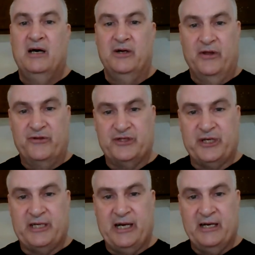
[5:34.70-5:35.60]
another
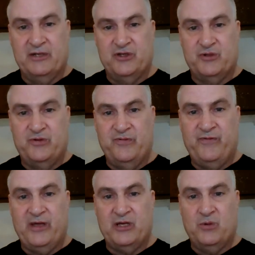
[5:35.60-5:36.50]
psychiatrist
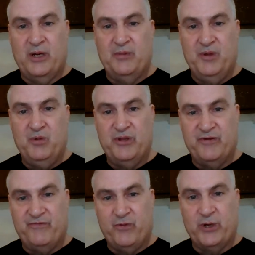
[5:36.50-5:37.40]
evaluated me
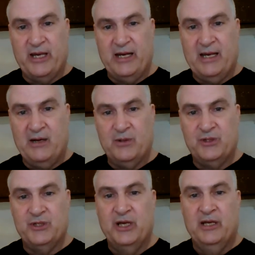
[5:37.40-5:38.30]
within 48
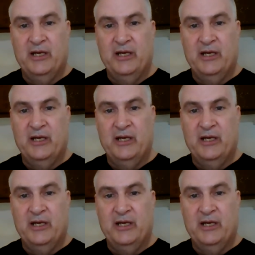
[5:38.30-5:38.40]
hours,